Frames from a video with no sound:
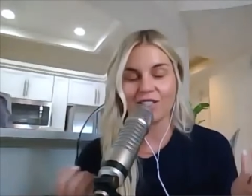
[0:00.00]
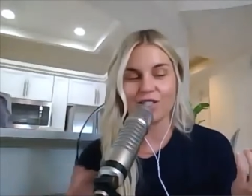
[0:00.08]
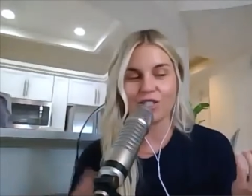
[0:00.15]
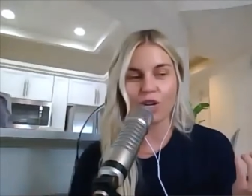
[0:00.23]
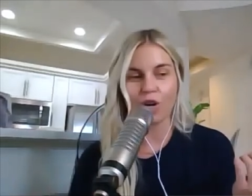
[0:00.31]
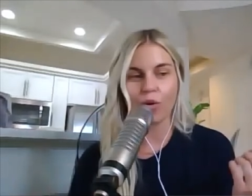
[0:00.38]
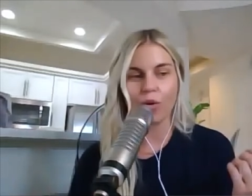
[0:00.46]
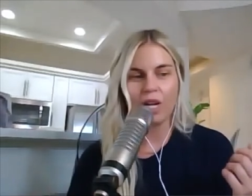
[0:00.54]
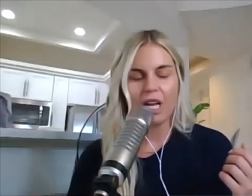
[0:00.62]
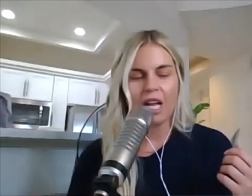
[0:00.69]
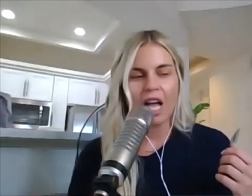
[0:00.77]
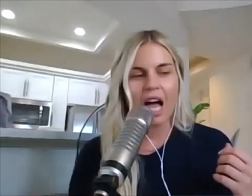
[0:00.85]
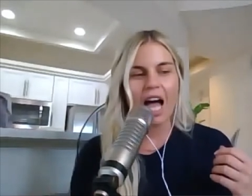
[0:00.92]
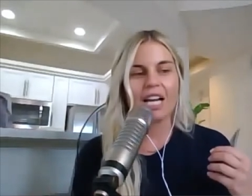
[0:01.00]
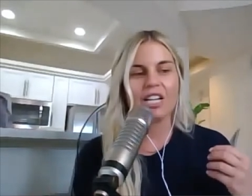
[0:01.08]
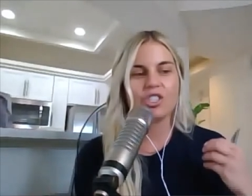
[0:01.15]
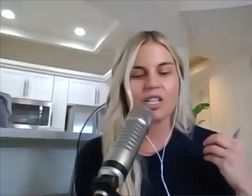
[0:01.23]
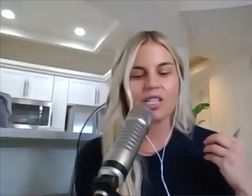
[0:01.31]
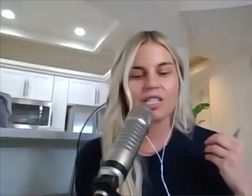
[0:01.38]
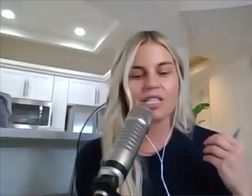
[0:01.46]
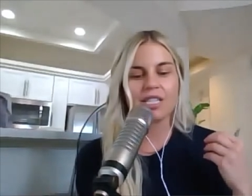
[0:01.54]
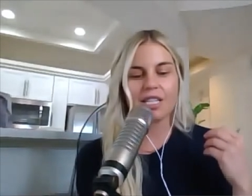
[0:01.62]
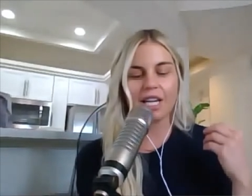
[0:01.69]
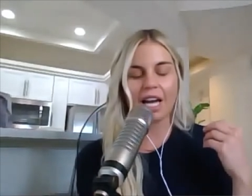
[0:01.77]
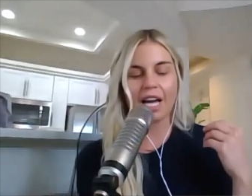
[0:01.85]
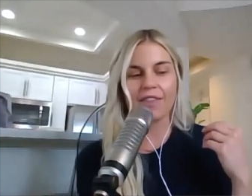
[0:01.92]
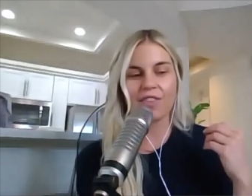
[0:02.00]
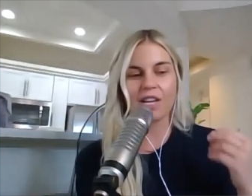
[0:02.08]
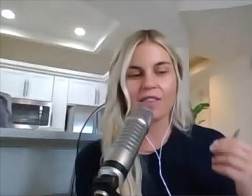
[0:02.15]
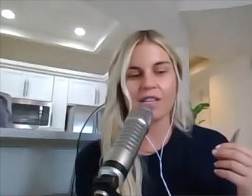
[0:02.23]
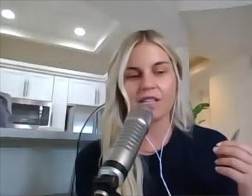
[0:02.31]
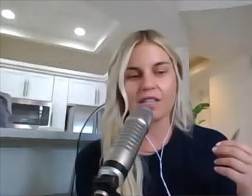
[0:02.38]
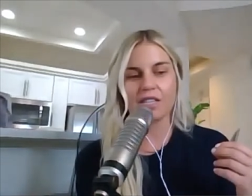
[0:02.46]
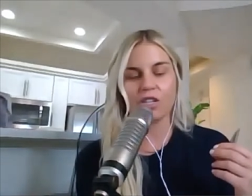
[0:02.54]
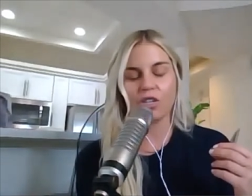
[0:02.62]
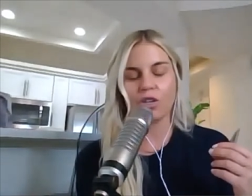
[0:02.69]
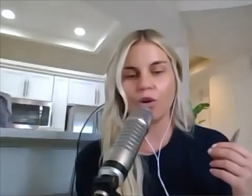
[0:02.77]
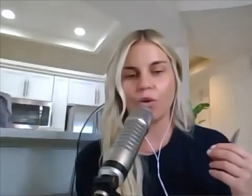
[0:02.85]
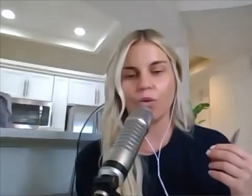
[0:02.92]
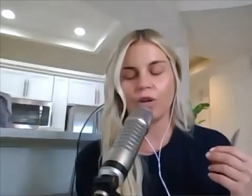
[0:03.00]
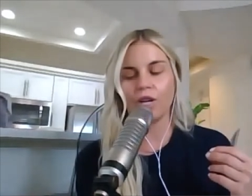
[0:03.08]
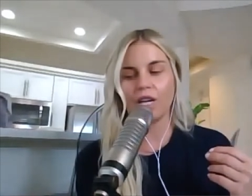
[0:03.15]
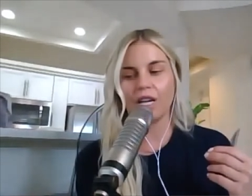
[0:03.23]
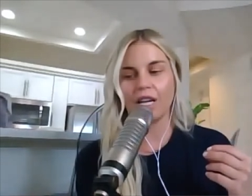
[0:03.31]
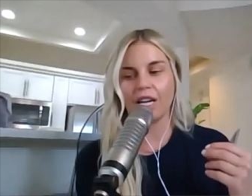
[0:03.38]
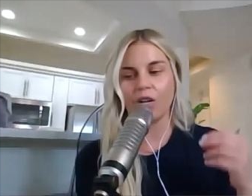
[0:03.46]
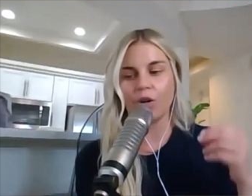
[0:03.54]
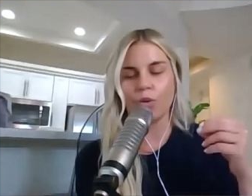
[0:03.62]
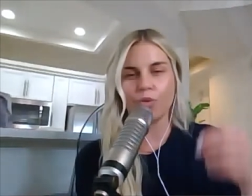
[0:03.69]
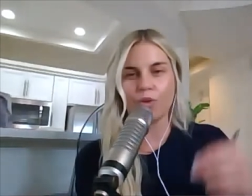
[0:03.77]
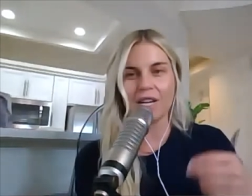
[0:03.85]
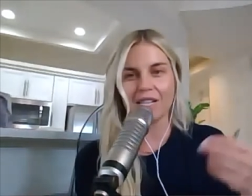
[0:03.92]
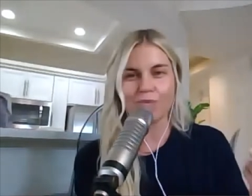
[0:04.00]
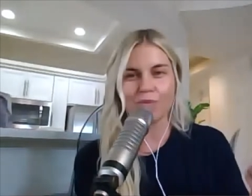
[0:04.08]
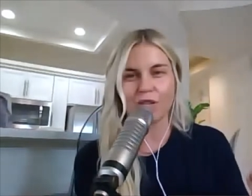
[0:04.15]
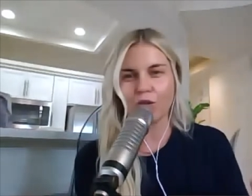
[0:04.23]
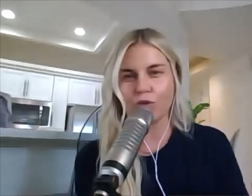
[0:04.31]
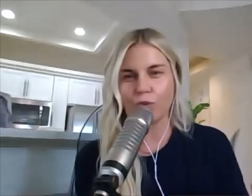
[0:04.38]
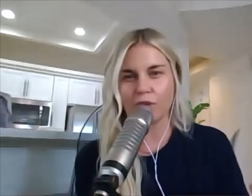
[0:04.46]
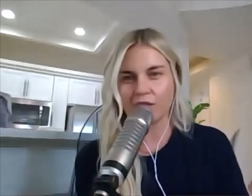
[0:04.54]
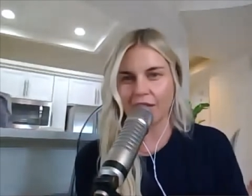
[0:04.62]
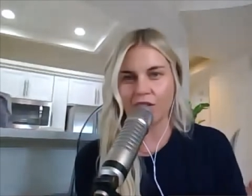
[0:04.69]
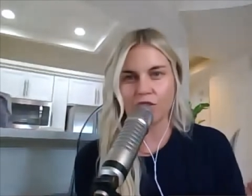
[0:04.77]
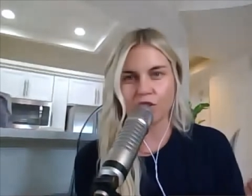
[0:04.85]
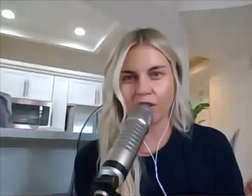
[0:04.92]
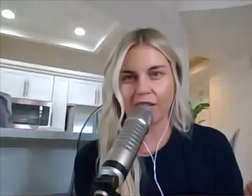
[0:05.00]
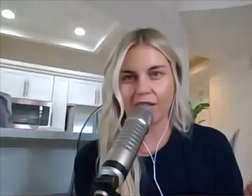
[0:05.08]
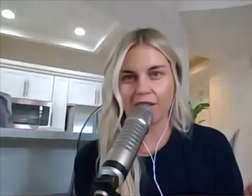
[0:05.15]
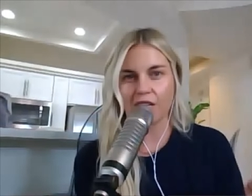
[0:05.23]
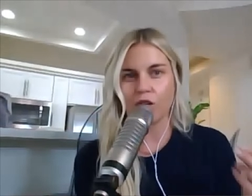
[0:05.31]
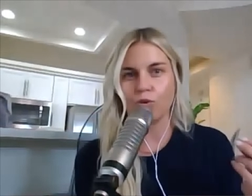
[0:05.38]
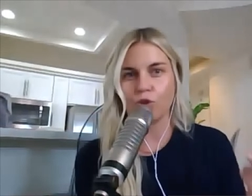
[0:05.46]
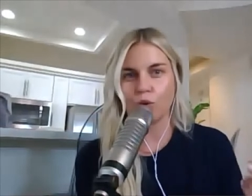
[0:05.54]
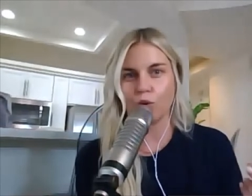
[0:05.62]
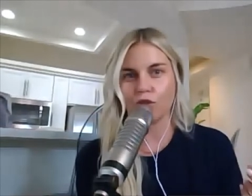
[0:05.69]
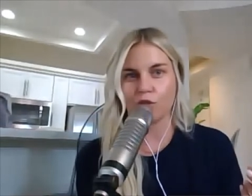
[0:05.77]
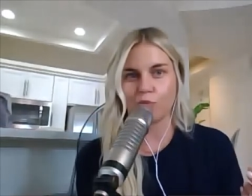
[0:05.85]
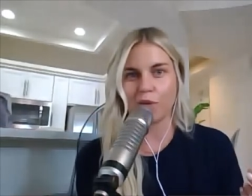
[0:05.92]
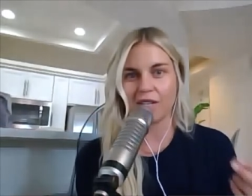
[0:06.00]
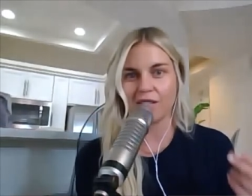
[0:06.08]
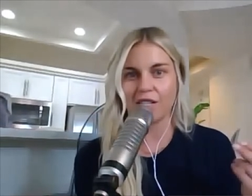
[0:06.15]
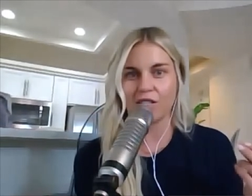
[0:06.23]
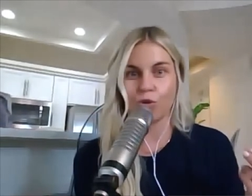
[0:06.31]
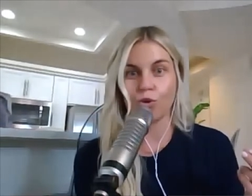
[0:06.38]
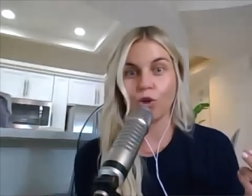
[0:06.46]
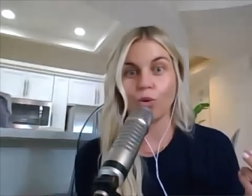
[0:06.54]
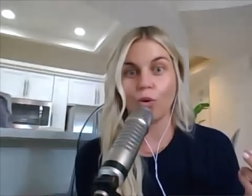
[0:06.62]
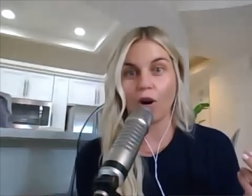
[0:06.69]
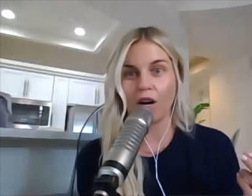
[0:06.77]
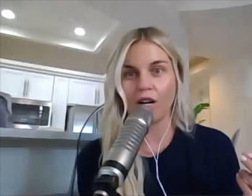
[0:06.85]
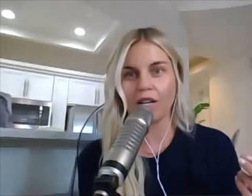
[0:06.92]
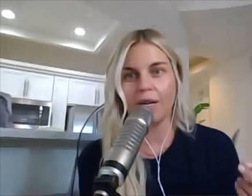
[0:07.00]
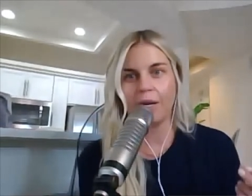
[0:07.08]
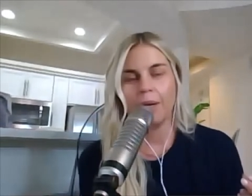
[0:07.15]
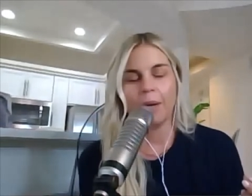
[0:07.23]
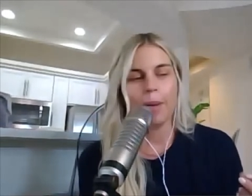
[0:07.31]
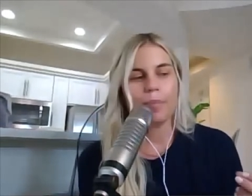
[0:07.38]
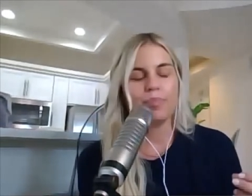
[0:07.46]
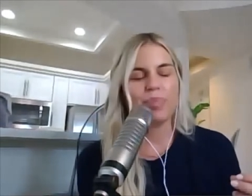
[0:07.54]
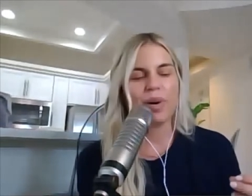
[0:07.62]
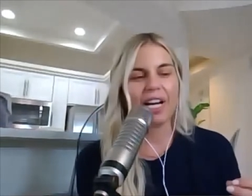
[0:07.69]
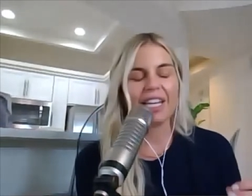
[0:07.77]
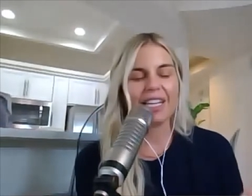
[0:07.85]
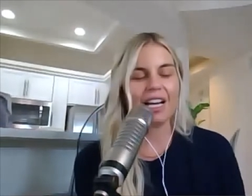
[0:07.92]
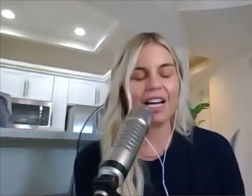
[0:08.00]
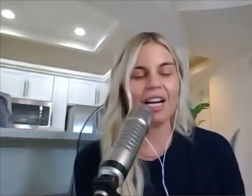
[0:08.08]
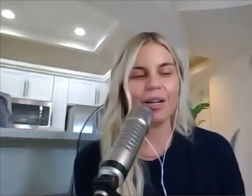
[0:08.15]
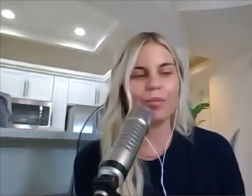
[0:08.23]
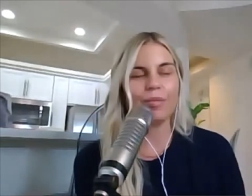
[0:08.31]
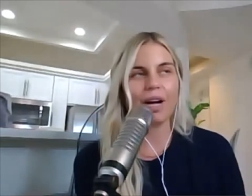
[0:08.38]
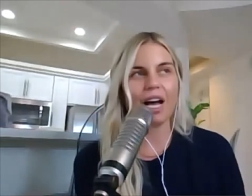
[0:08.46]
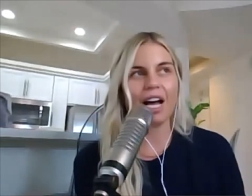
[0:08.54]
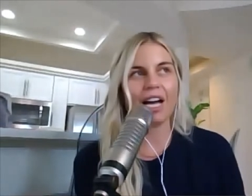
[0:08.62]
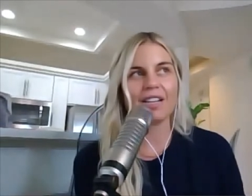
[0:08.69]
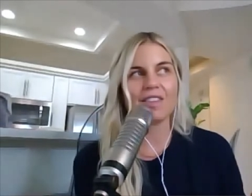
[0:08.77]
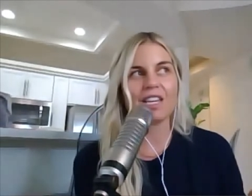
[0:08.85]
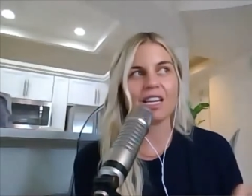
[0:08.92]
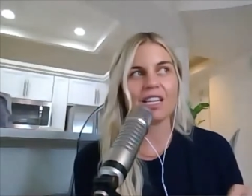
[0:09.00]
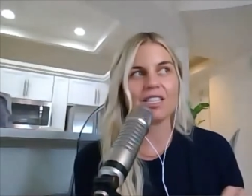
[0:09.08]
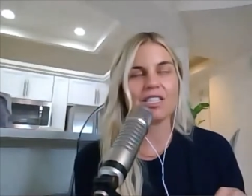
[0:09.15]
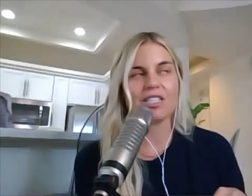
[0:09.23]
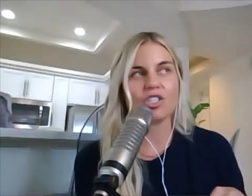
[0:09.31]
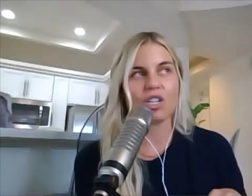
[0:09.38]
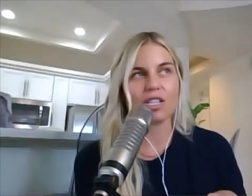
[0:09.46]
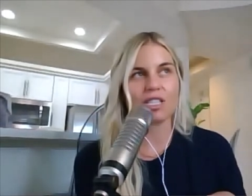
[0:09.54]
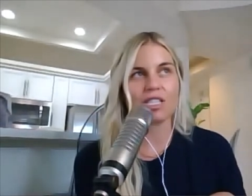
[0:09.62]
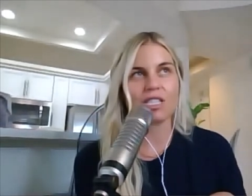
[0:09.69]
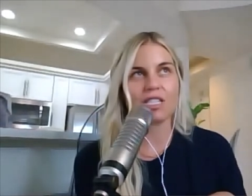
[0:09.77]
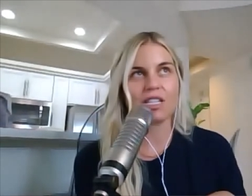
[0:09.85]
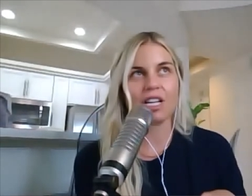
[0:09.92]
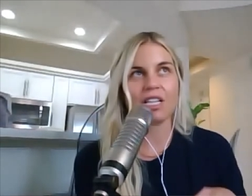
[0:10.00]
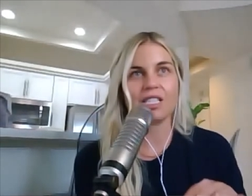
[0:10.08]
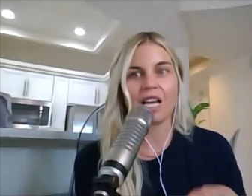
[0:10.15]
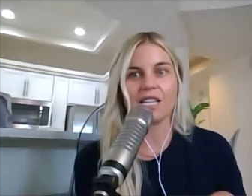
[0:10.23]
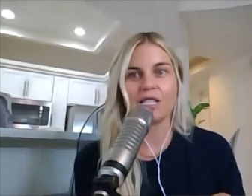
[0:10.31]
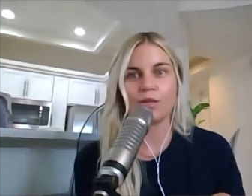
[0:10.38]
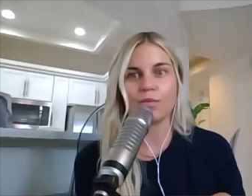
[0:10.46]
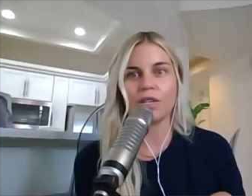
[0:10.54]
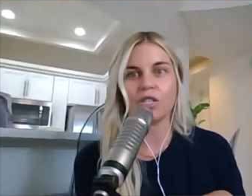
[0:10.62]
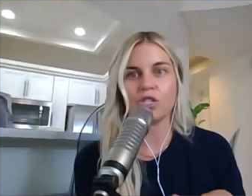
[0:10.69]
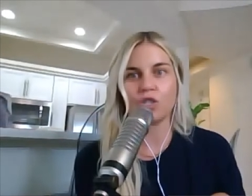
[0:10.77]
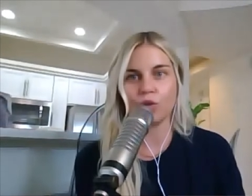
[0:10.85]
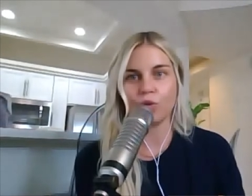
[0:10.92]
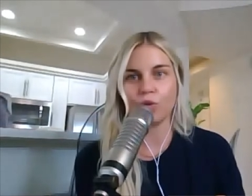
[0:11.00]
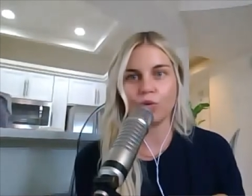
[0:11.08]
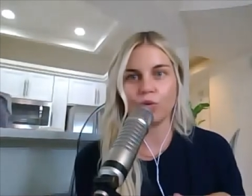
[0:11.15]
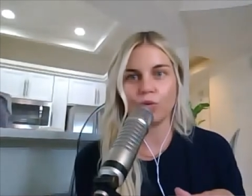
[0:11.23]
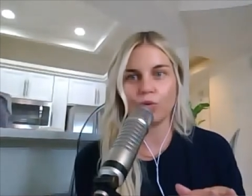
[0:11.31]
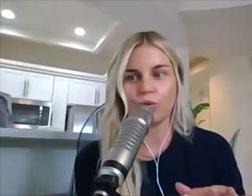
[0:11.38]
so I just, I think that, you know, and I don't think it's something you do intentionally. I think you do it just because that's who you are. But um, I think it's just a testament to